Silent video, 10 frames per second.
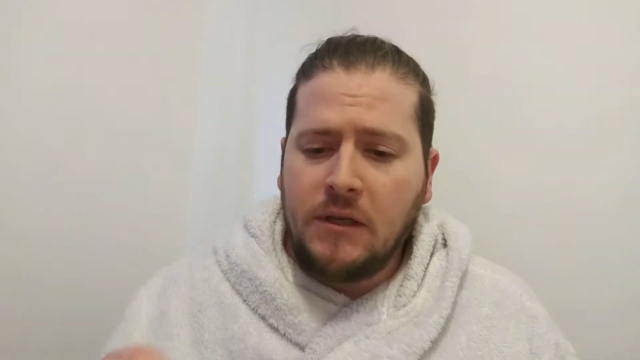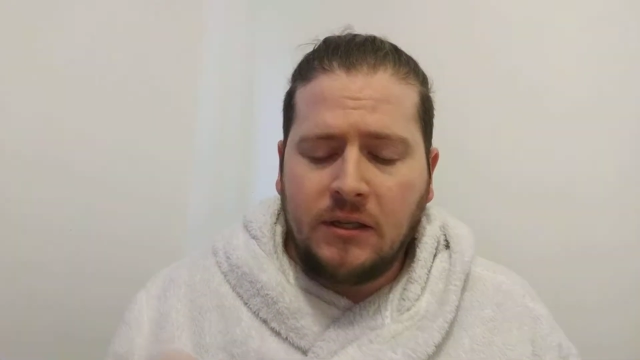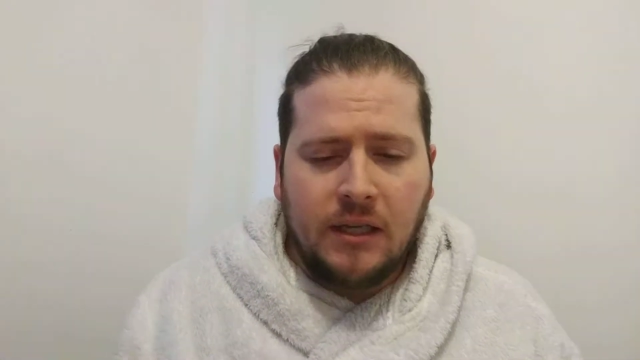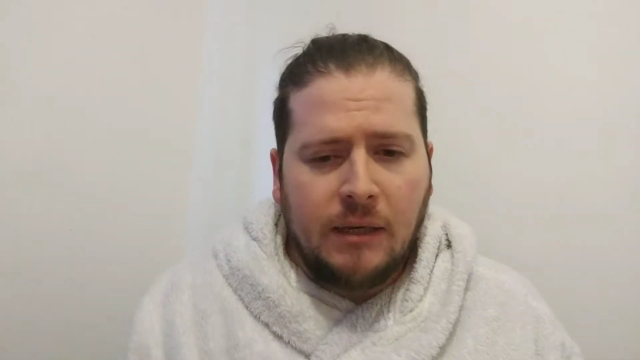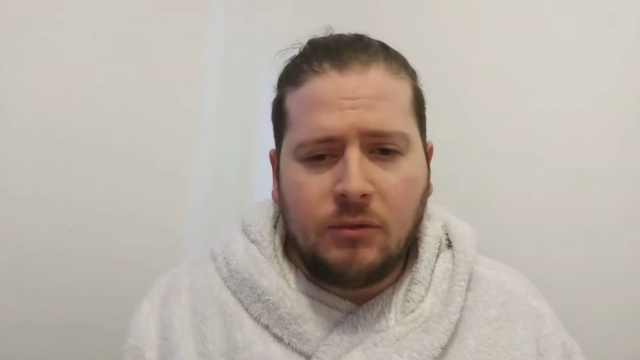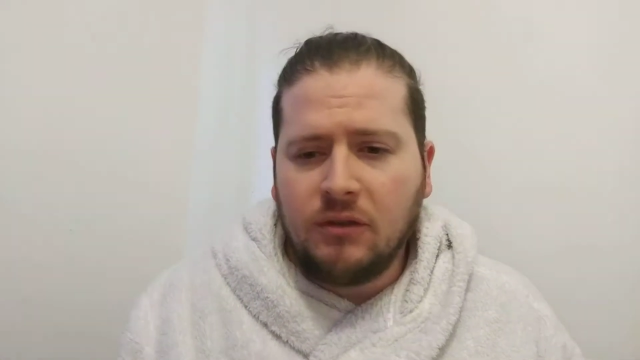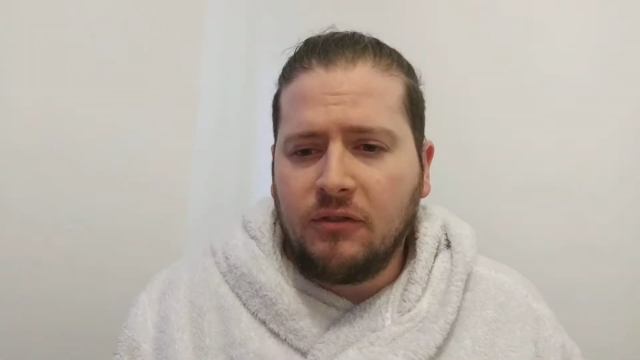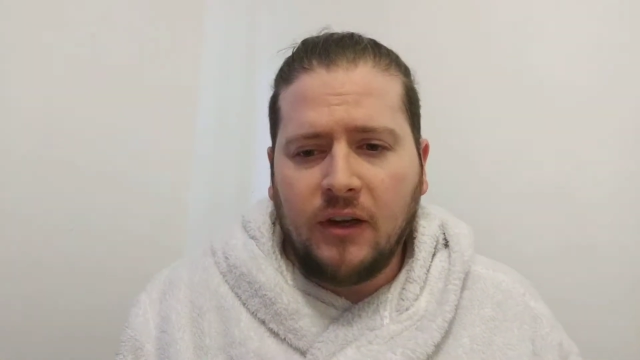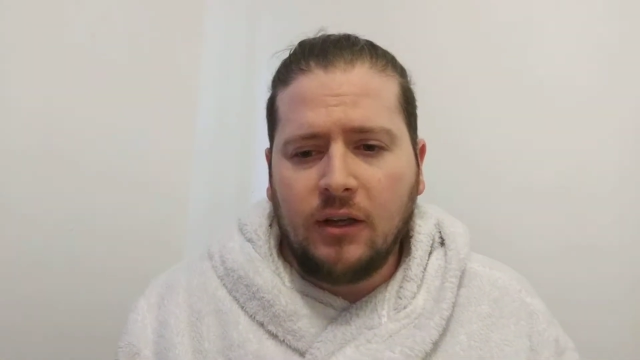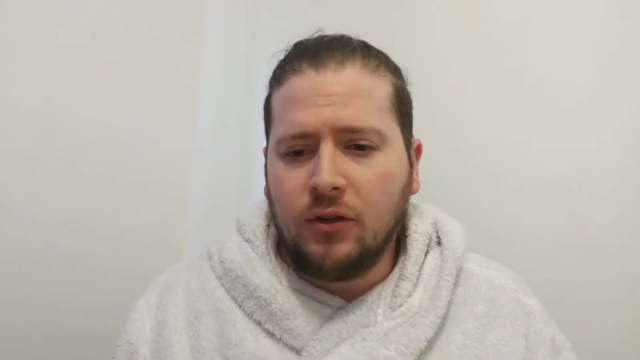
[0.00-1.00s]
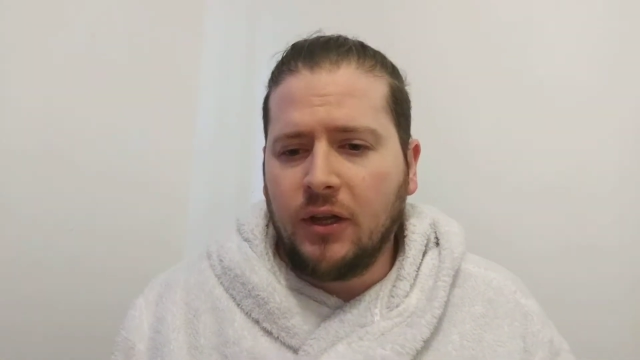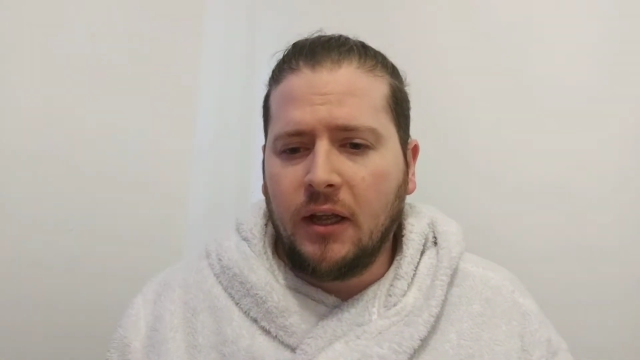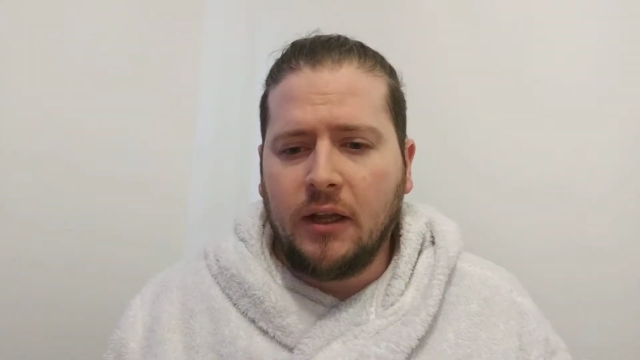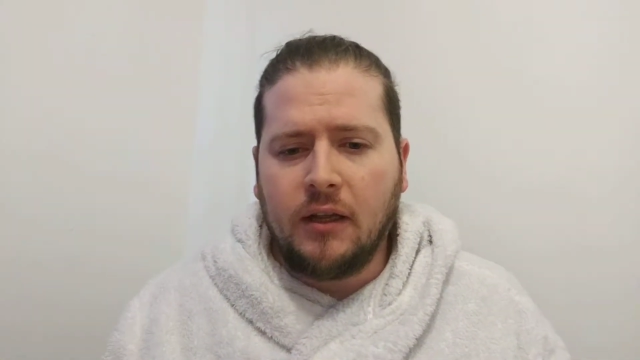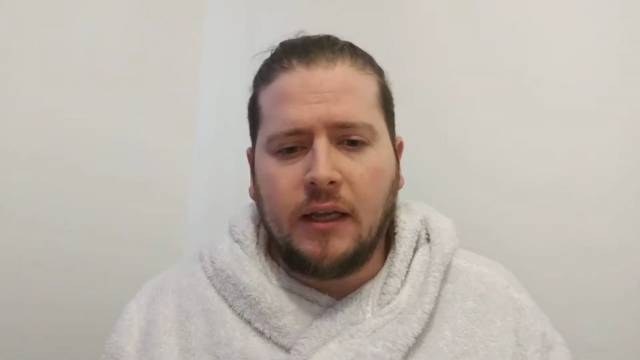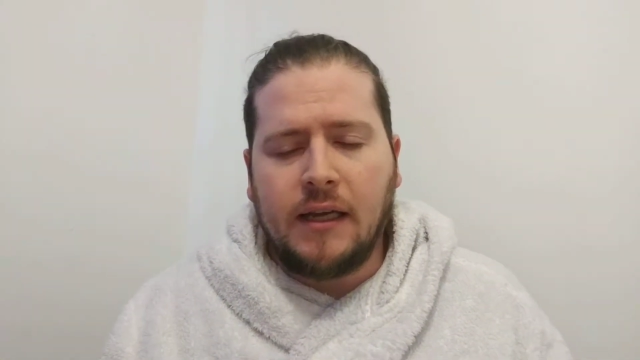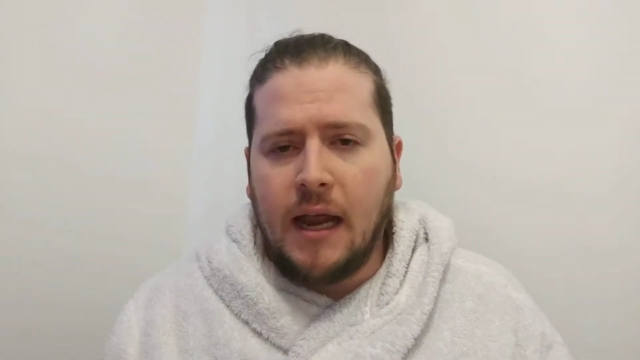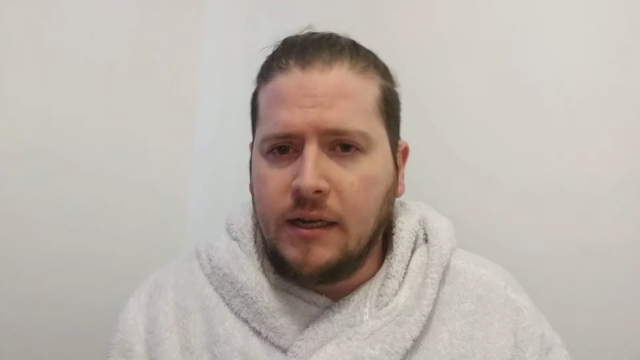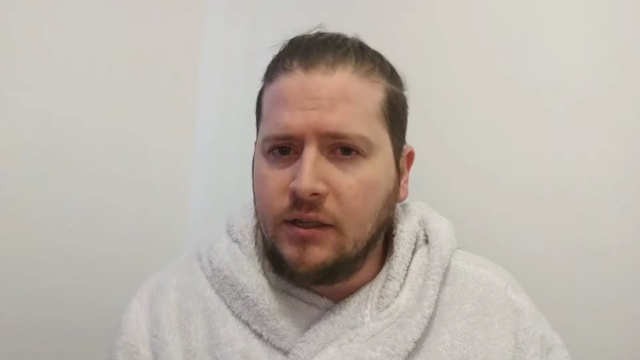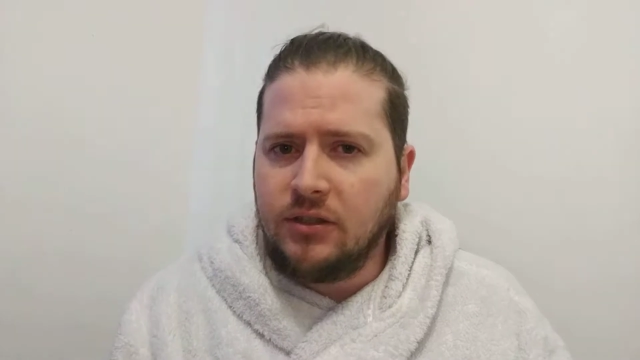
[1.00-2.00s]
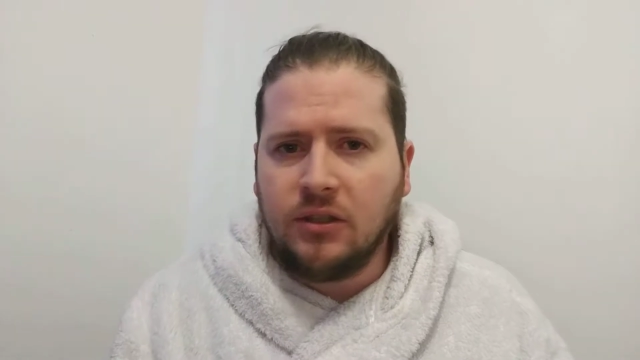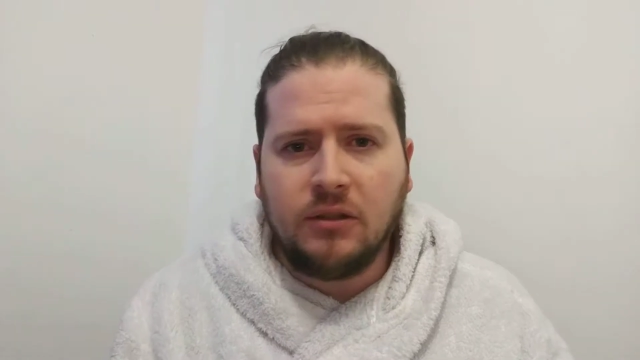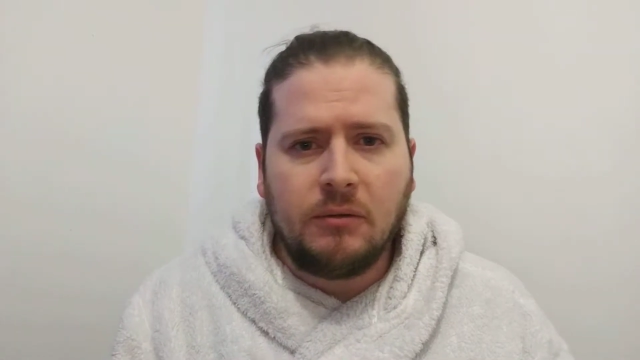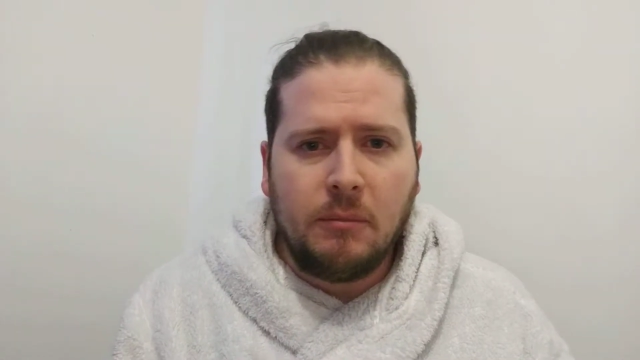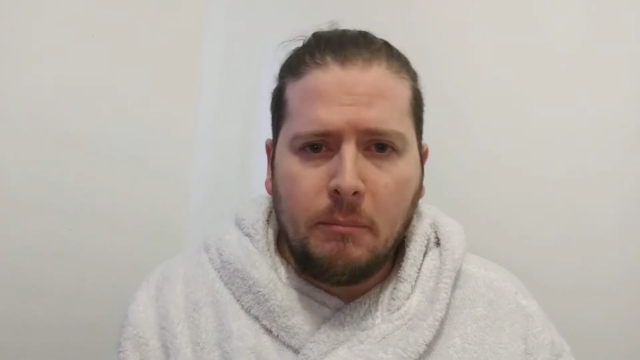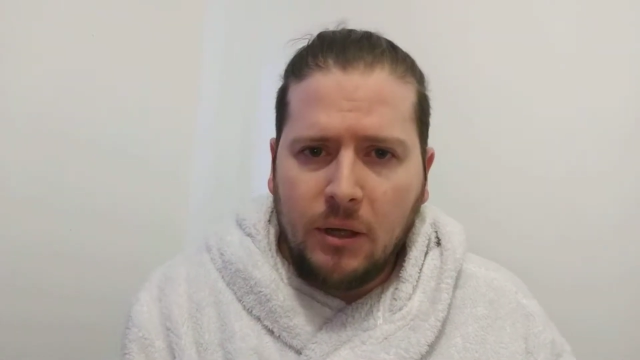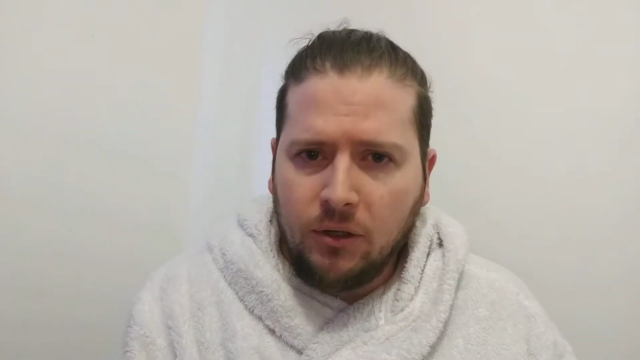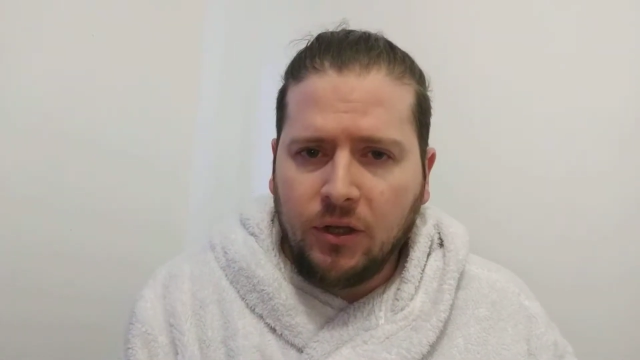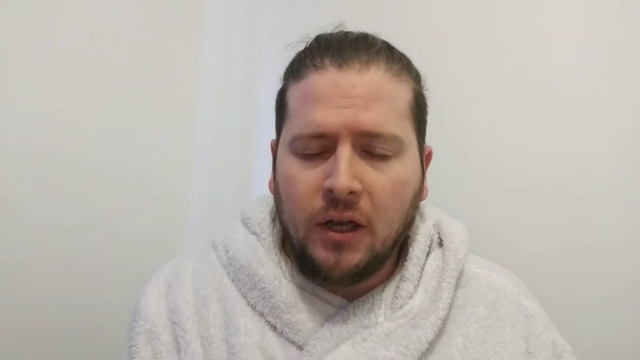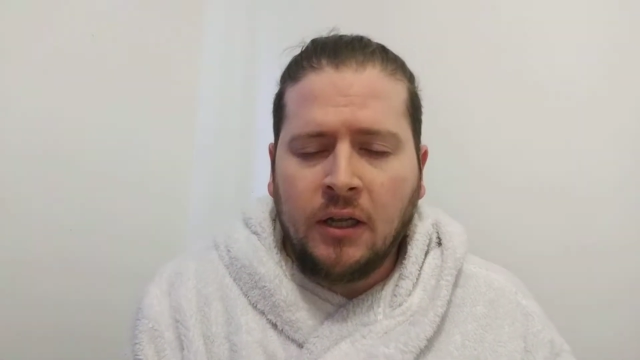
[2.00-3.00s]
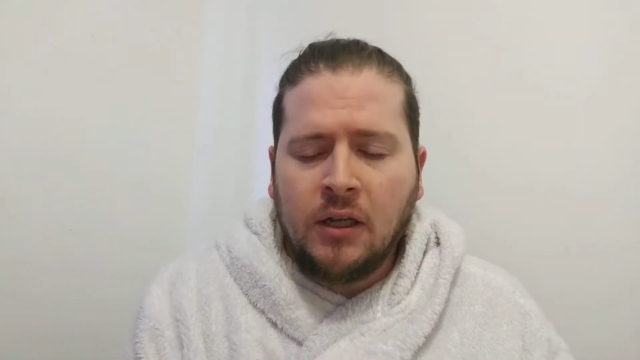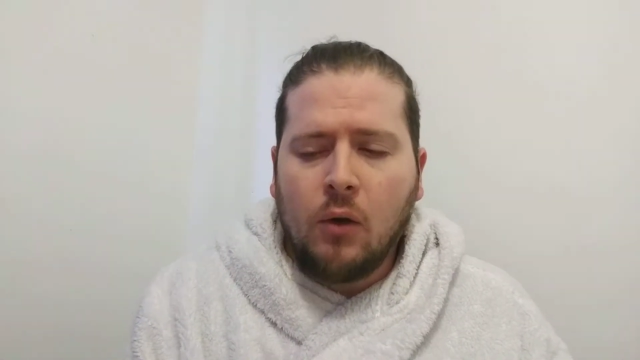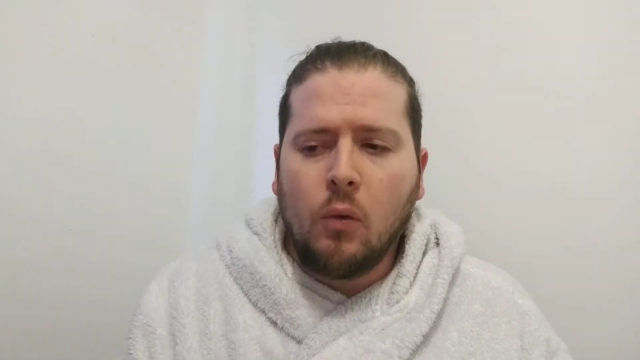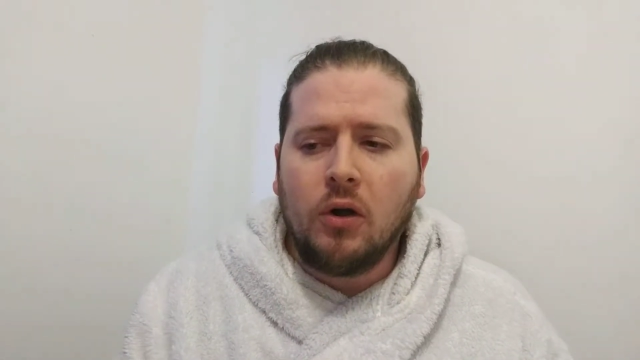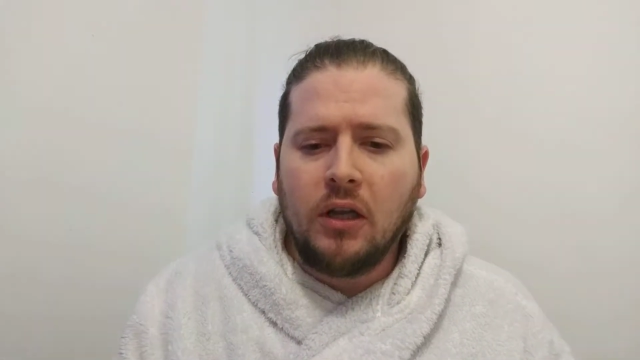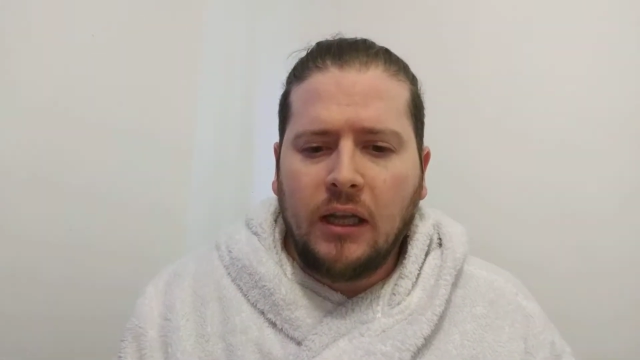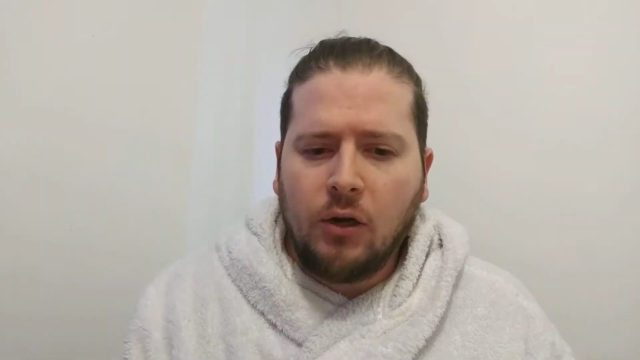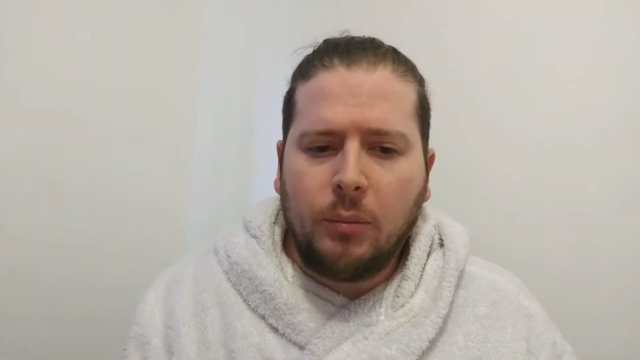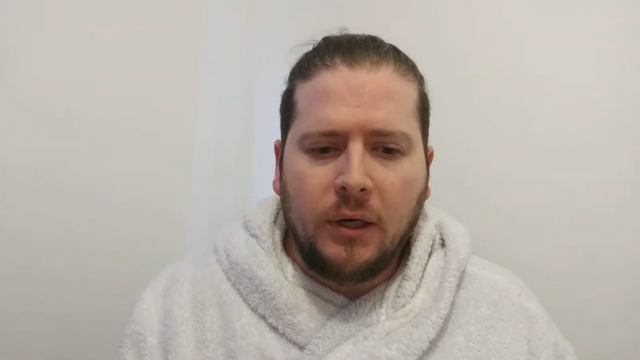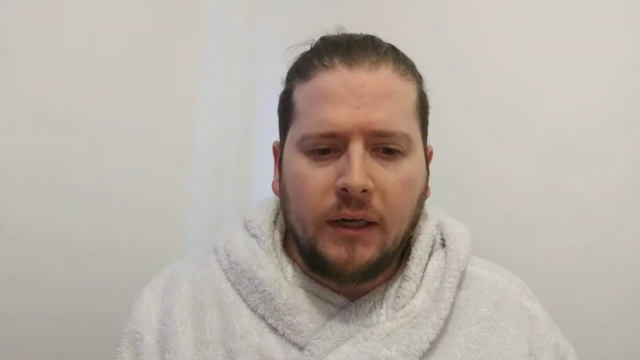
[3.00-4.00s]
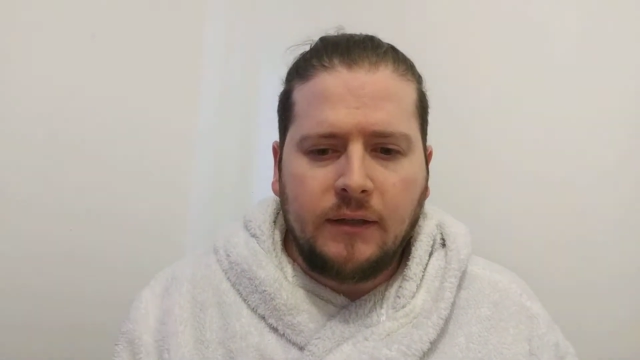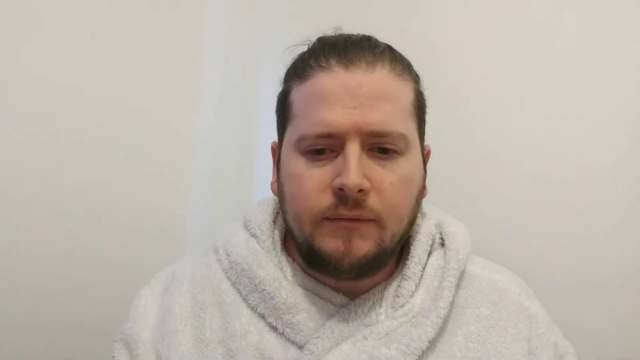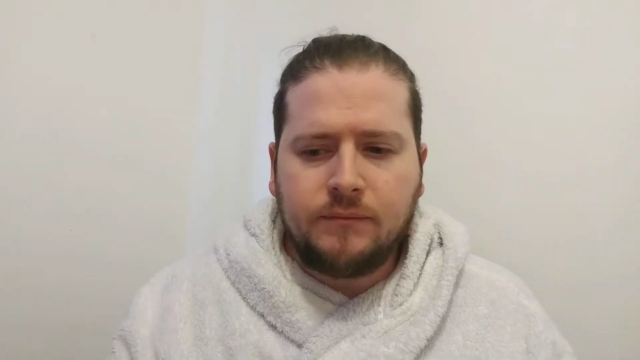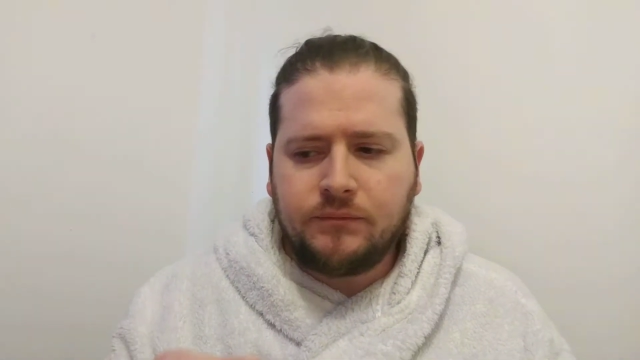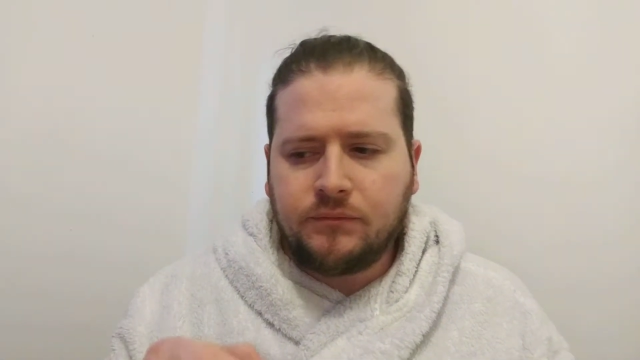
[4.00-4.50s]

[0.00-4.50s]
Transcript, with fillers: You seem to feel that like Henderson, Milner were a little bit.